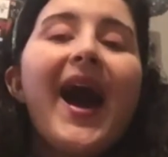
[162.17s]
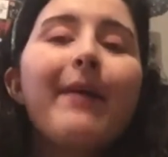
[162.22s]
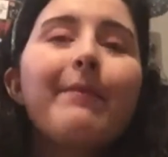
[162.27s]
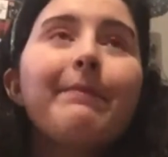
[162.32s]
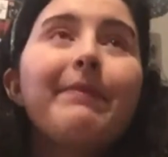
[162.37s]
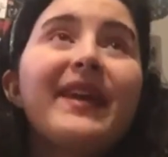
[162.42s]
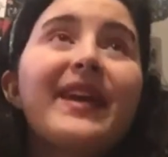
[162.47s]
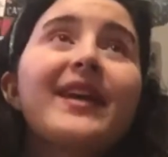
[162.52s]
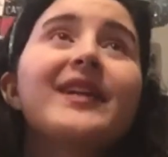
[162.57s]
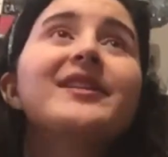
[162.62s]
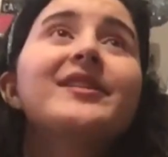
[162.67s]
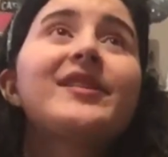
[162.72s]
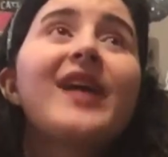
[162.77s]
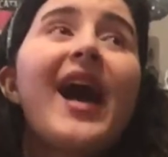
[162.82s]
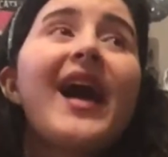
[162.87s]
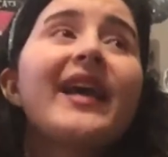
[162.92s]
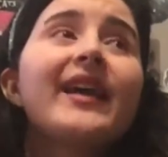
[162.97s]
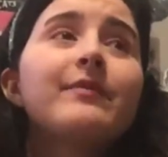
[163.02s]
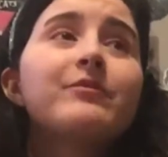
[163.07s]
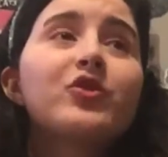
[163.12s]
because
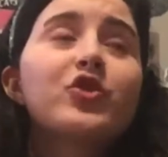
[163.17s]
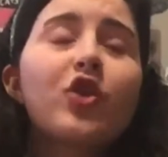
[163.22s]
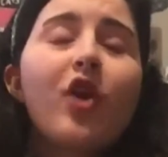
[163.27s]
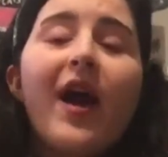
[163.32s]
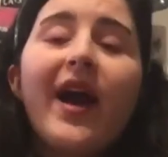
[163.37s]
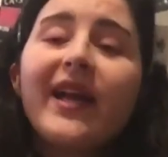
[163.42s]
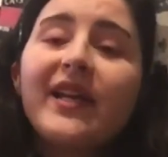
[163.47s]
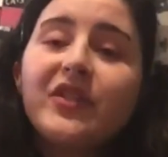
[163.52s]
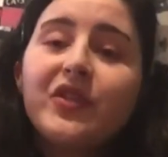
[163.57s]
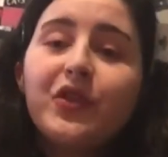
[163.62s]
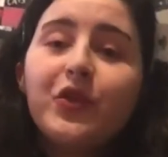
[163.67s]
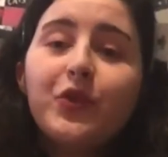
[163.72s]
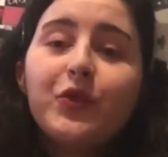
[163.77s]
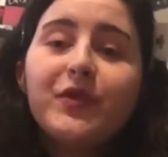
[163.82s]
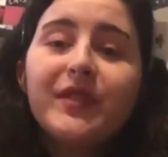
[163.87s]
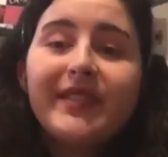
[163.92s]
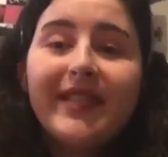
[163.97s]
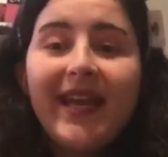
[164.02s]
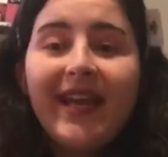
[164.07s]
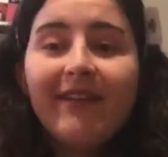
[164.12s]
I am trying to
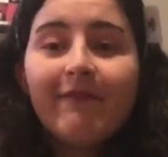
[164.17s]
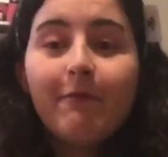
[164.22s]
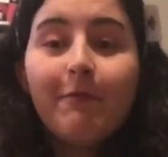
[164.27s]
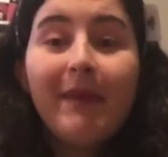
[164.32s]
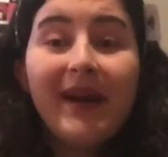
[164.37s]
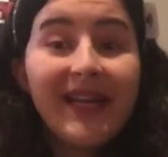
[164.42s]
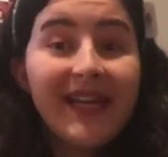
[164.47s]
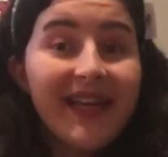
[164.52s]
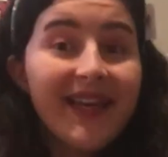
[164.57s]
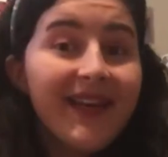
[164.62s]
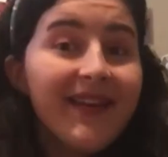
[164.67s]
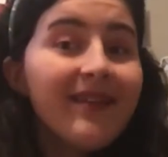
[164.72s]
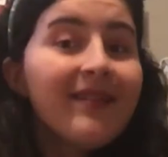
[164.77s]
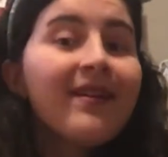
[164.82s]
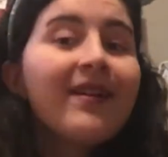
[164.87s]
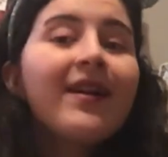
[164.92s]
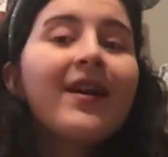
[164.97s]
save money.